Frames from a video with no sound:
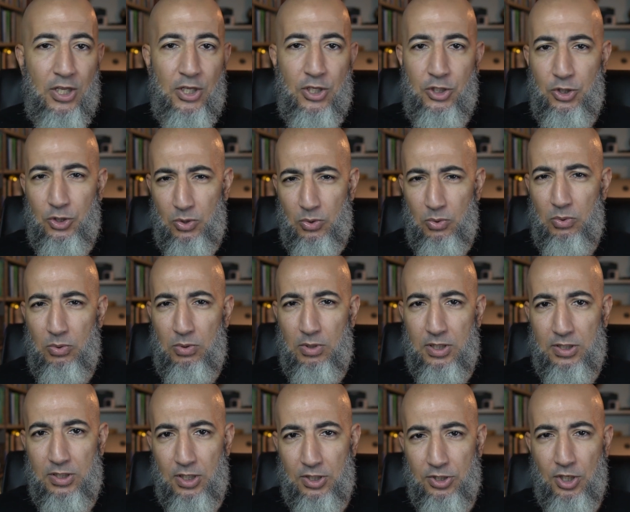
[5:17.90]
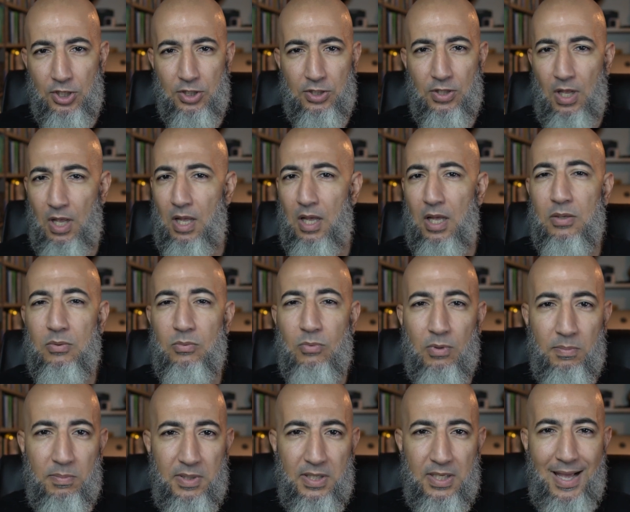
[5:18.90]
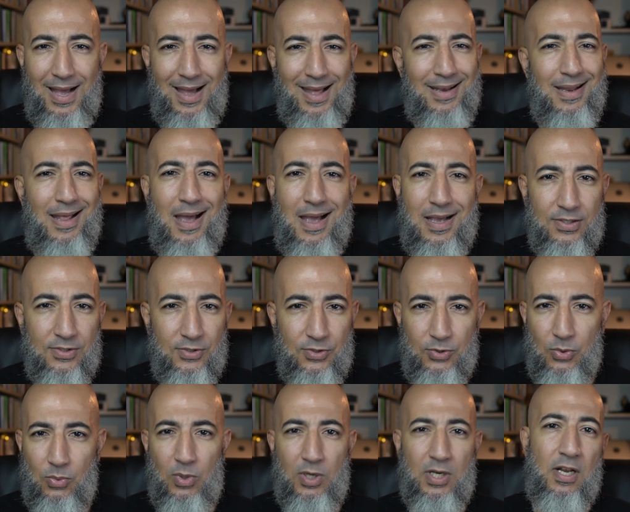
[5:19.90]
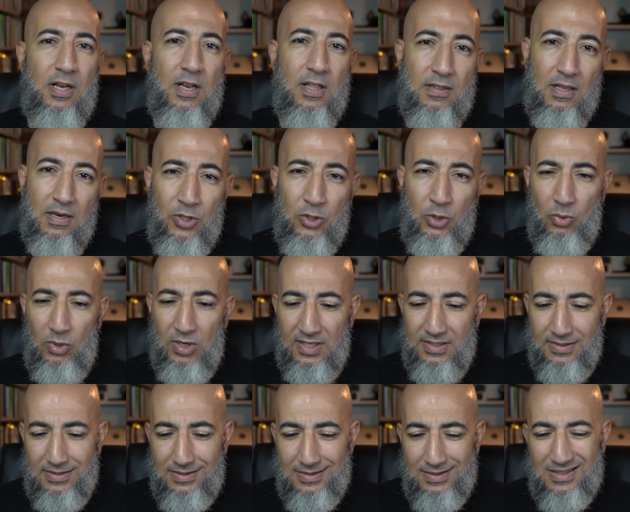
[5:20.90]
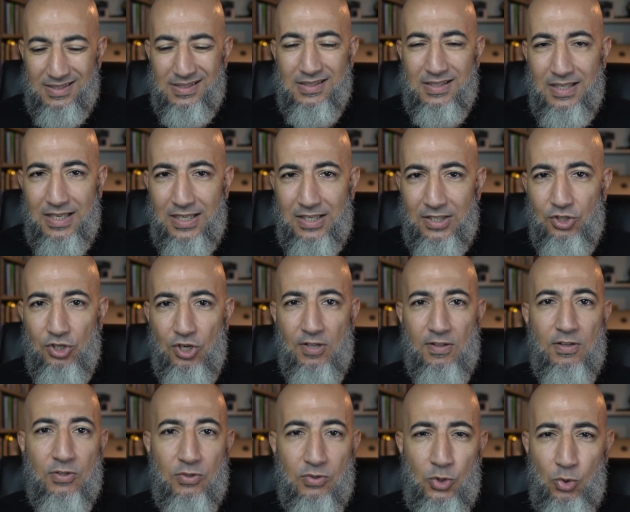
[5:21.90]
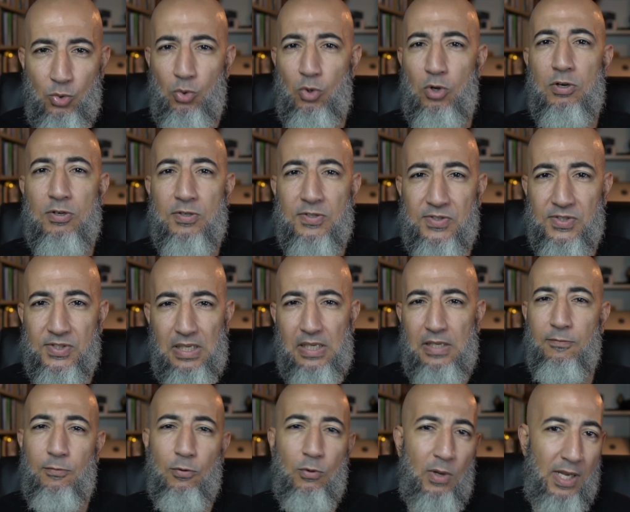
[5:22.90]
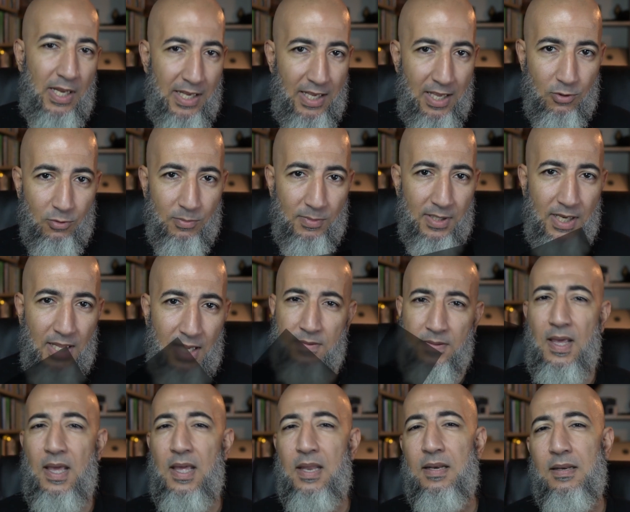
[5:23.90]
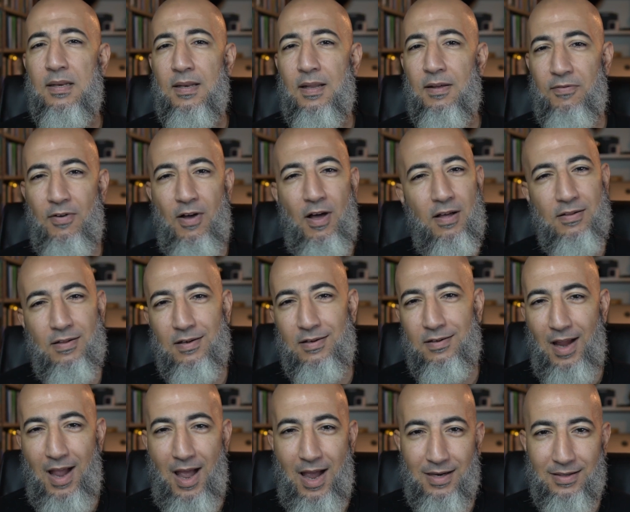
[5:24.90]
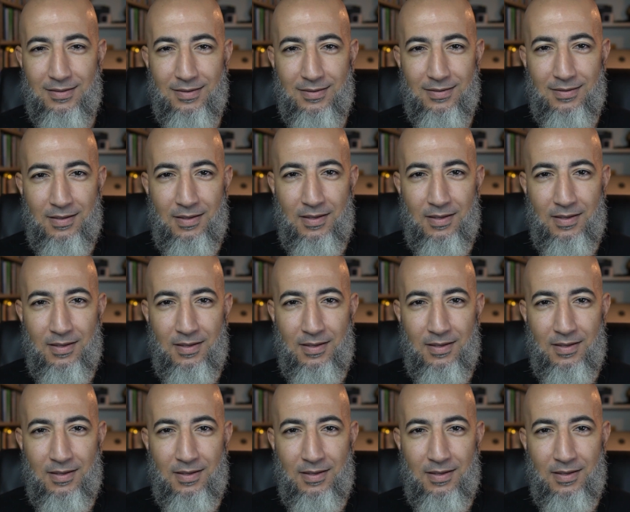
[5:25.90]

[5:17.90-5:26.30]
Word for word: you and the shaitan will be allies to one another you will assist each other towards evil then the father reacted